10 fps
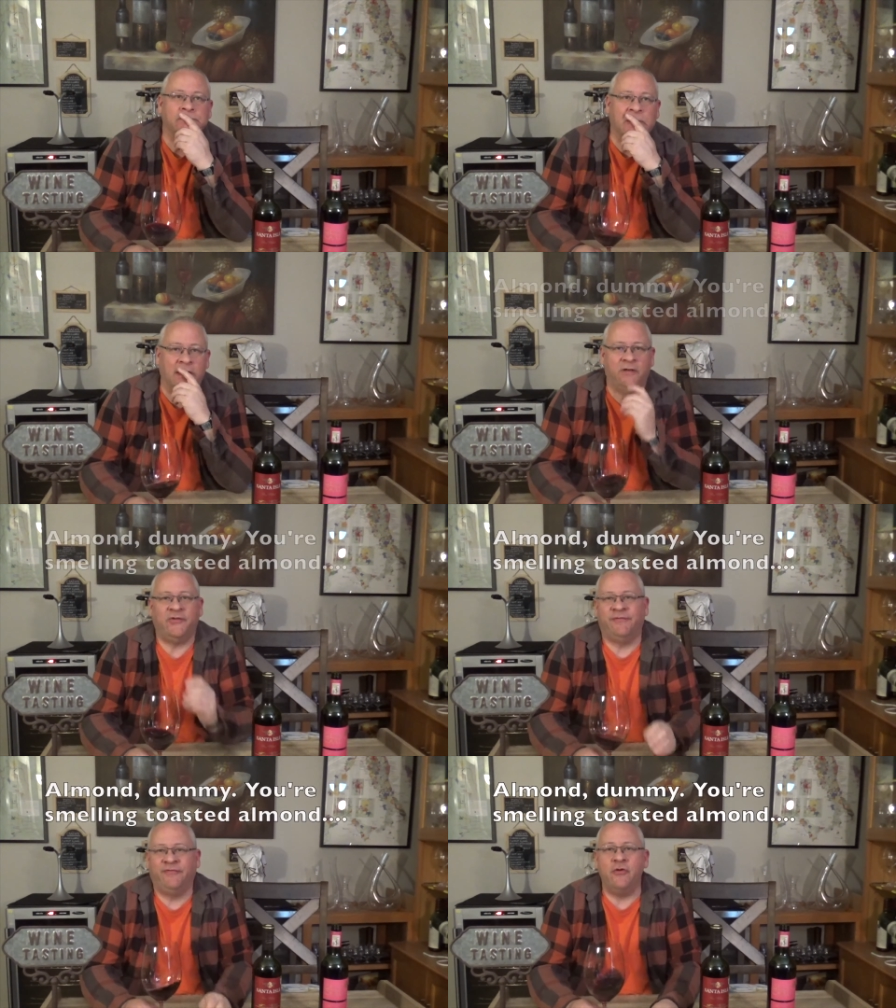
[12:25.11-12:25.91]
There's
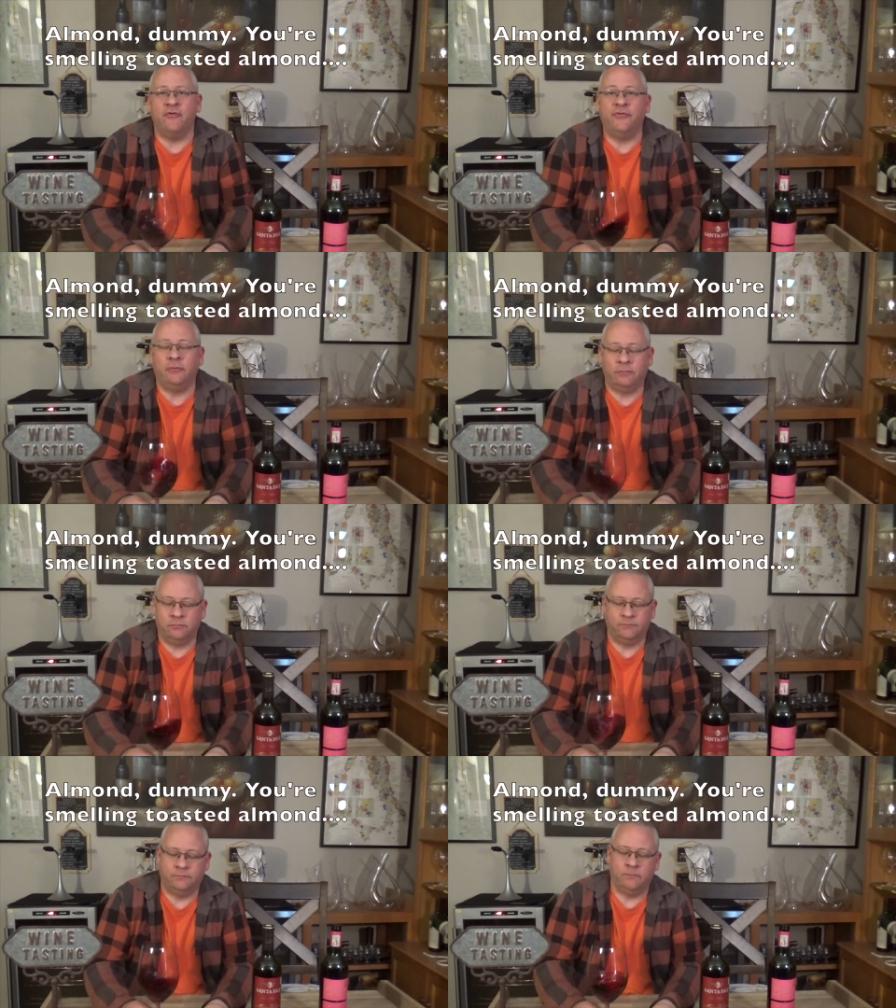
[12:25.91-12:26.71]
some fruit,
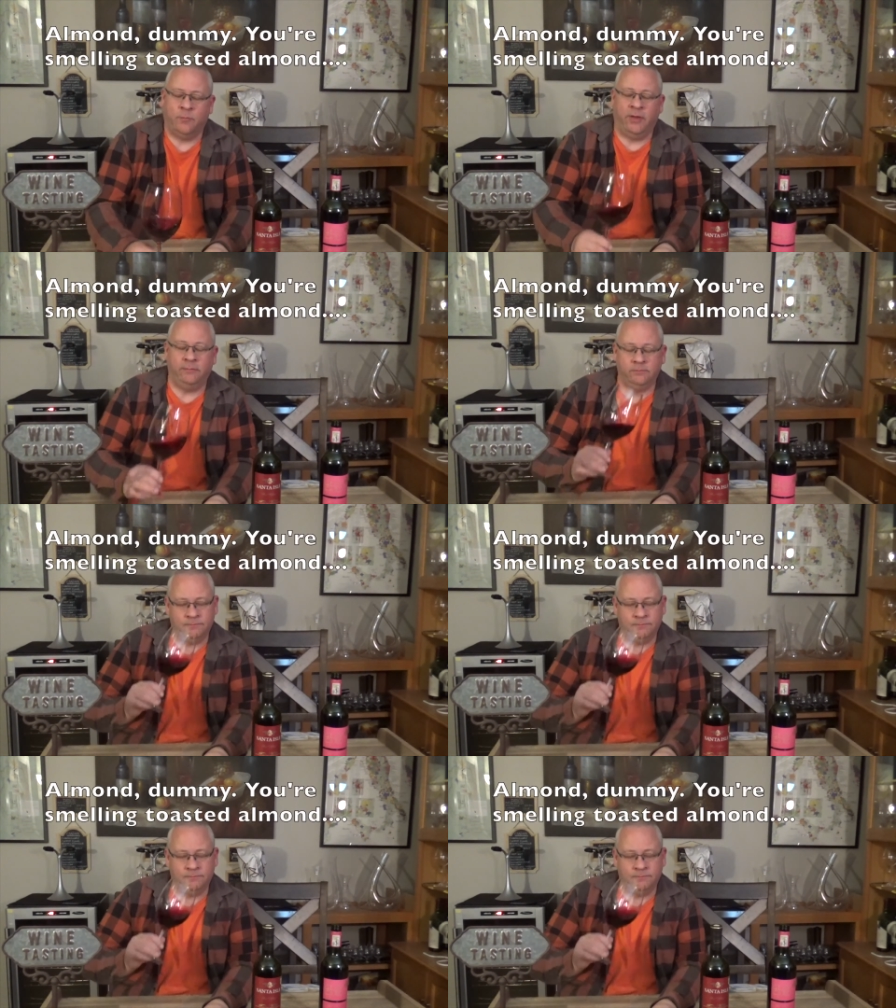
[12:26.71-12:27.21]
but